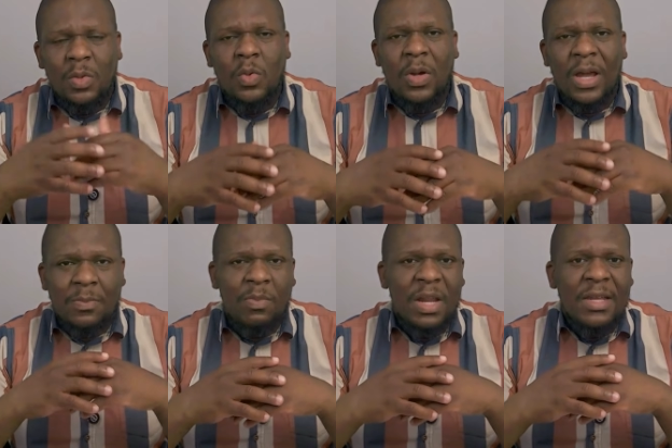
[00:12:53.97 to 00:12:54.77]
to
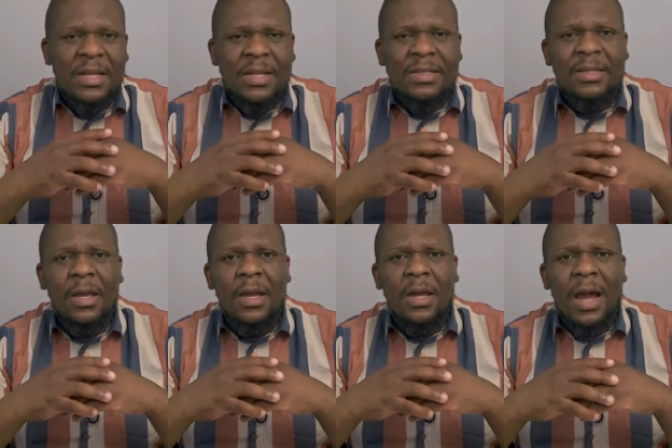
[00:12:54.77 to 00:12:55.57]
explain that,
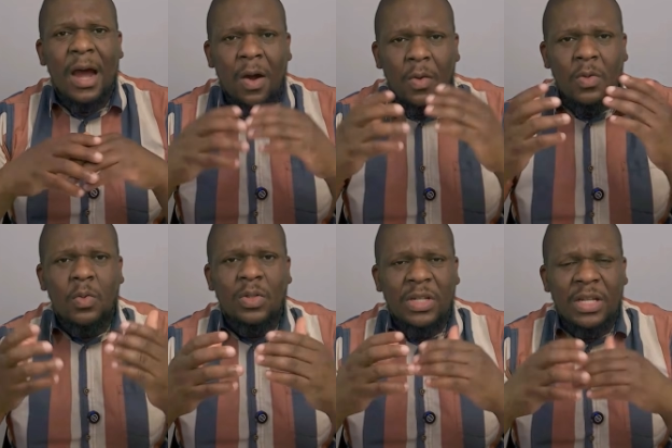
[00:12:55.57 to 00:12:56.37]
how
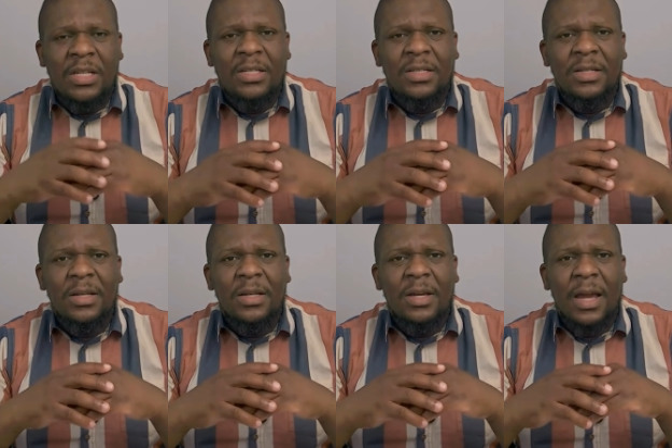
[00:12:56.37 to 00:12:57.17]
you did it,
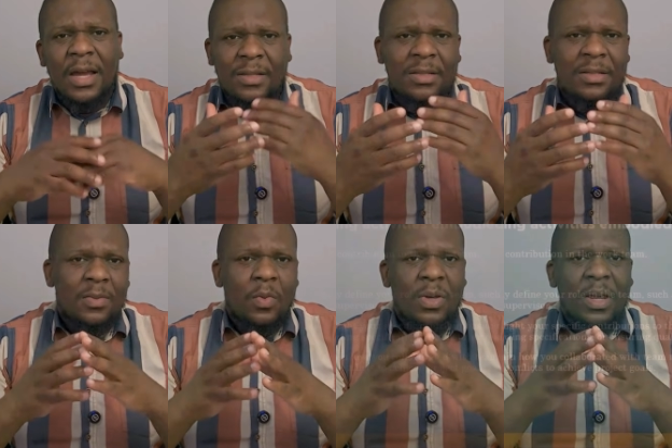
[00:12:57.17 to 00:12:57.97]
as
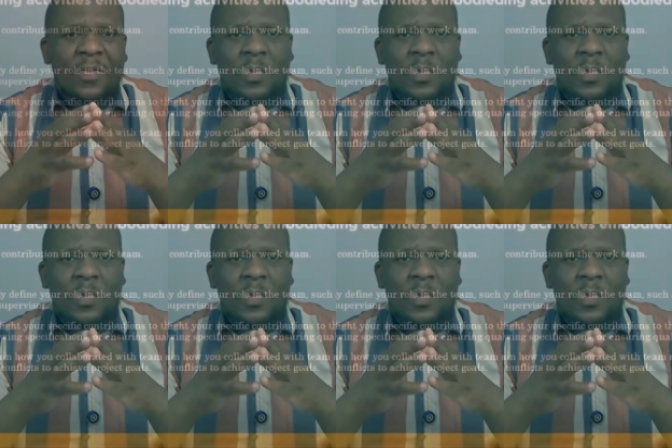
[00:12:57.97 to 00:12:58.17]
we have